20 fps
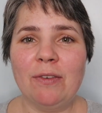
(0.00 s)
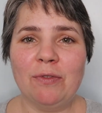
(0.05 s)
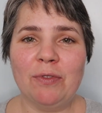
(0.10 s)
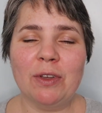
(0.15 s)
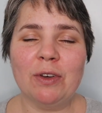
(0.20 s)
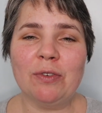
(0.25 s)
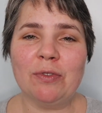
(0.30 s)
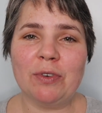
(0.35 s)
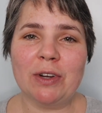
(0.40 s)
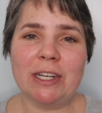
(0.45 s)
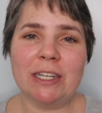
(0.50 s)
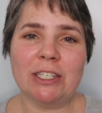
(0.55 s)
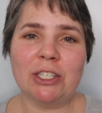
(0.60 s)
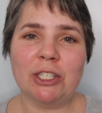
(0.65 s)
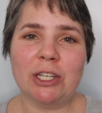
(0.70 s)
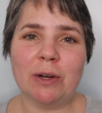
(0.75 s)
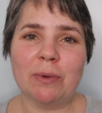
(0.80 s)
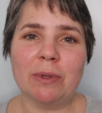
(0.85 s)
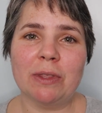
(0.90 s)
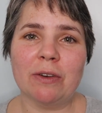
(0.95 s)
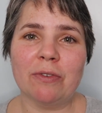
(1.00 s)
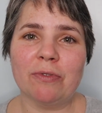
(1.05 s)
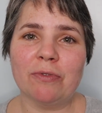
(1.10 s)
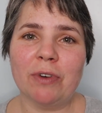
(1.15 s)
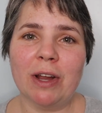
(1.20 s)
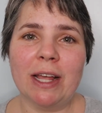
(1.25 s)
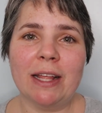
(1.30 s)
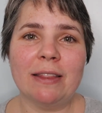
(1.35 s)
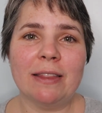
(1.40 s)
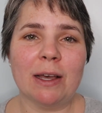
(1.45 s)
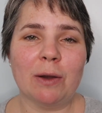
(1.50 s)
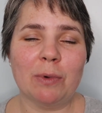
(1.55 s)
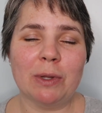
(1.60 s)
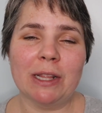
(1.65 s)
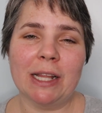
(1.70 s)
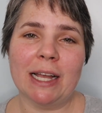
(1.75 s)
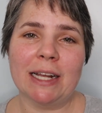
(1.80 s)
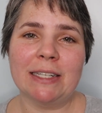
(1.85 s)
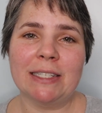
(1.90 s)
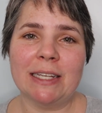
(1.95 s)
and feel free to share with a friend that
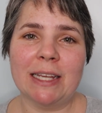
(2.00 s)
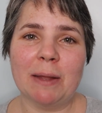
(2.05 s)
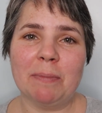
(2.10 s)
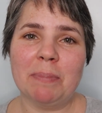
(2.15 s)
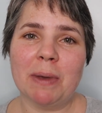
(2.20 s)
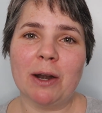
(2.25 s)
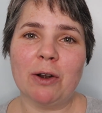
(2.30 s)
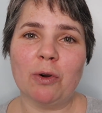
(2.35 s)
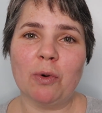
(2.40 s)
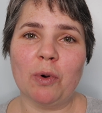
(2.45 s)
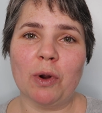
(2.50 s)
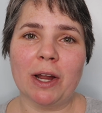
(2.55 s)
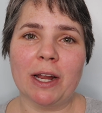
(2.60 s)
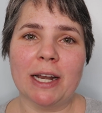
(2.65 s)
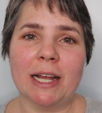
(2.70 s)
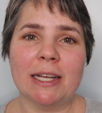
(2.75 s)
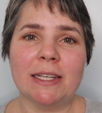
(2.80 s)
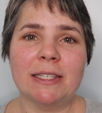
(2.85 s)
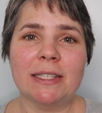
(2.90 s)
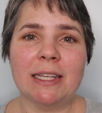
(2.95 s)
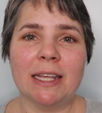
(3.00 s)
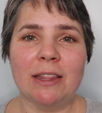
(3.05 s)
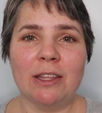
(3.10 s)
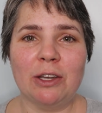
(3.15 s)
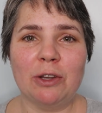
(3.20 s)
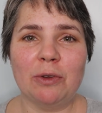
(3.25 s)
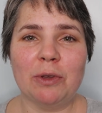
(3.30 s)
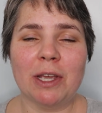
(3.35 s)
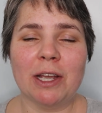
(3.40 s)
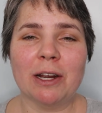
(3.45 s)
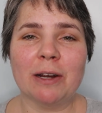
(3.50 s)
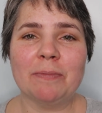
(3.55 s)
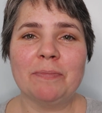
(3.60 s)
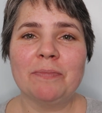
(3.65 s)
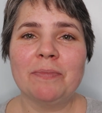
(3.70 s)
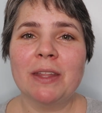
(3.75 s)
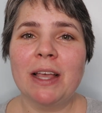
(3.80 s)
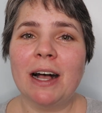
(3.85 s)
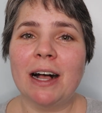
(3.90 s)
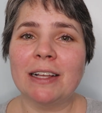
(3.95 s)
would like to get better organized in the new
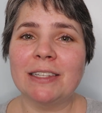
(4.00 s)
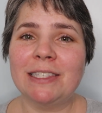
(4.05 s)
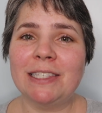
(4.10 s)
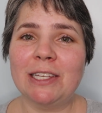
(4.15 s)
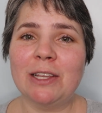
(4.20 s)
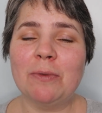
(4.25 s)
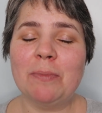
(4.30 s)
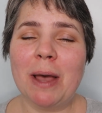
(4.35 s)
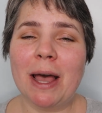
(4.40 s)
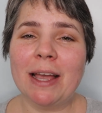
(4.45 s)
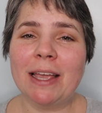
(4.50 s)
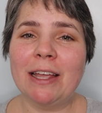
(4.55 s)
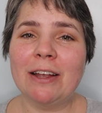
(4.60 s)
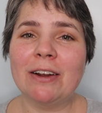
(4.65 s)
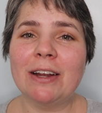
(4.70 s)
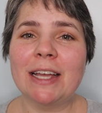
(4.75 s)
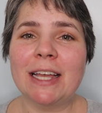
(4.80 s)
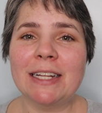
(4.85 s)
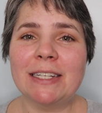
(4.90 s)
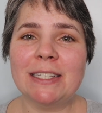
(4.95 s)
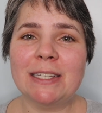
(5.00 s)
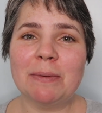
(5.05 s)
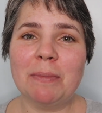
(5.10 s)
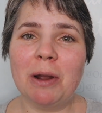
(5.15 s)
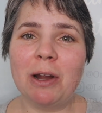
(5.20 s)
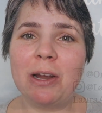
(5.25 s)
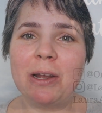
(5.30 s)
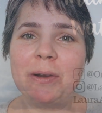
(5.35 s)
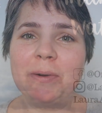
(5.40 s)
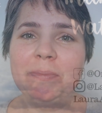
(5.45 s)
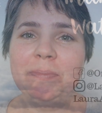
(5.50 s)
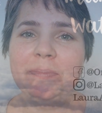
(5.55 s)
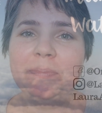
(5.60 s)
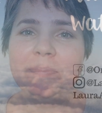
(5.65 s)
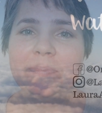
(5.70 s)
year. I'll see you back here again tomorrow.